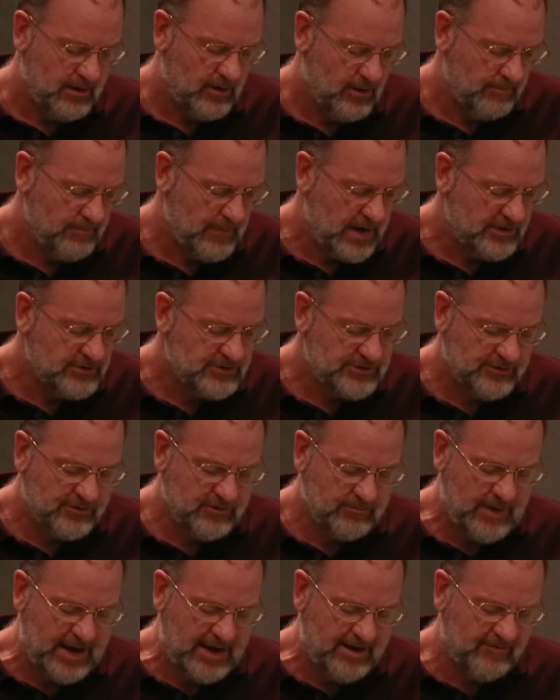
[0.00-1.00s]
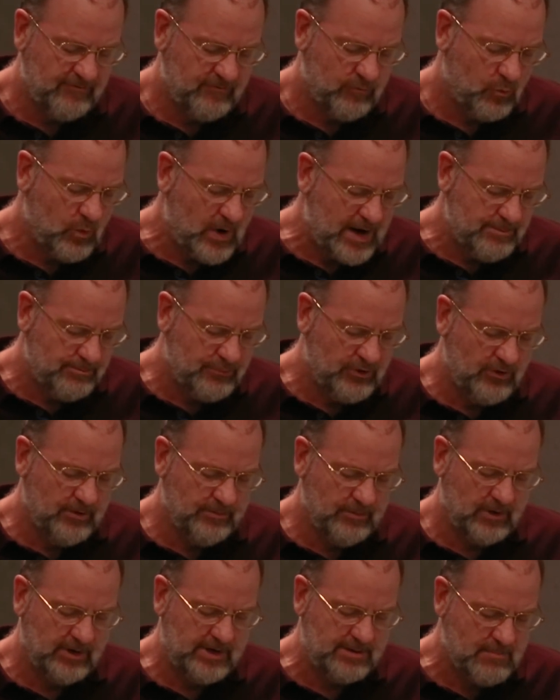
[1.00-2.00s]
most of them have one
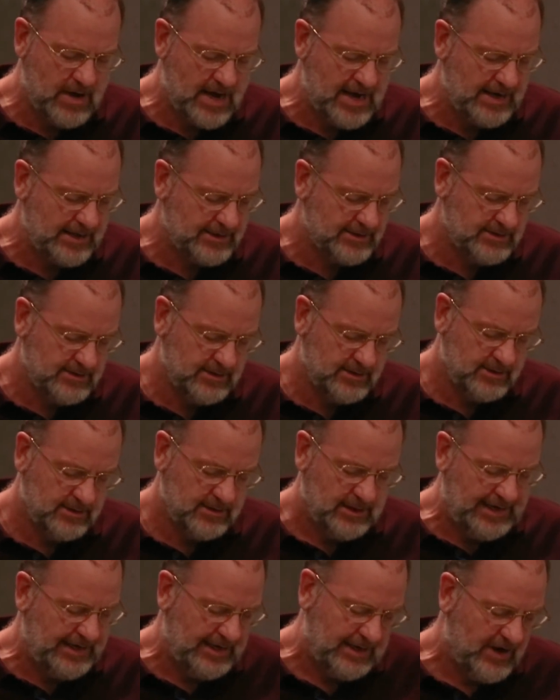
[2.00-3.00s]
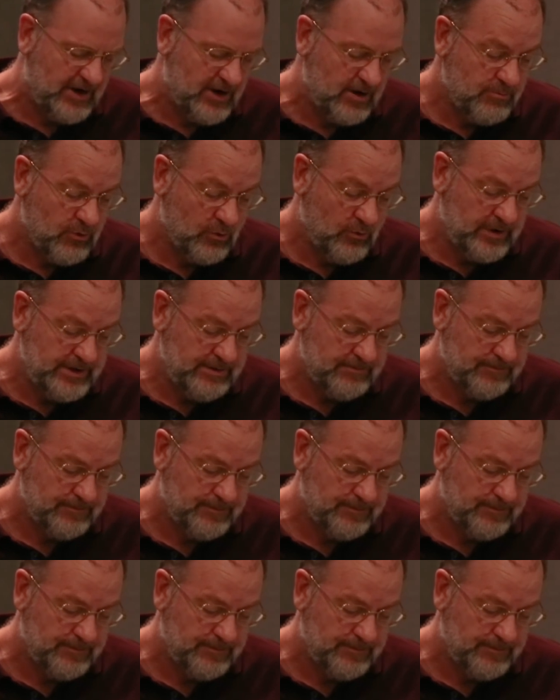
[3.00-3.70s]
permanently marked photo point,